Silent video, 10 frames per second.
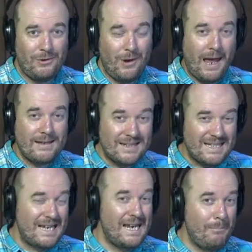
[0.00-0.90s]
As a
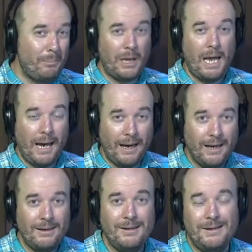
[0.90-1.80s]
team
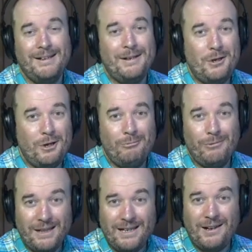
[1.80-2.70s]
player, you
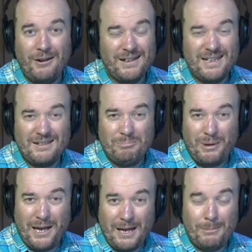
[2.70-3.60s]
really don't need to
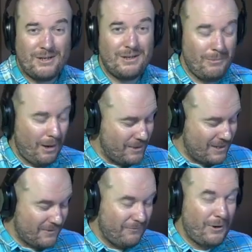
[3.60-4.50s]
play that much. It might be
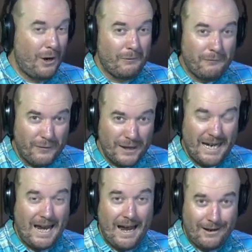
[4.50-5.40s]
just kind of
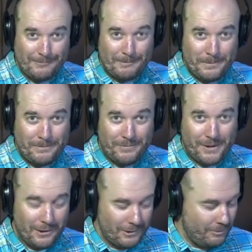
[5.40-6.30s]
filling out
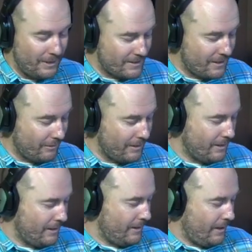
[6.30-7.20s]
a little bit. So
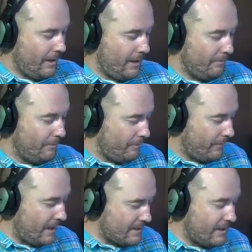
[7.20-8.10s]

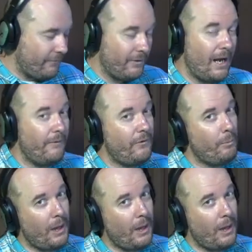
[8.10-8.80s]
that's different. Now, if you're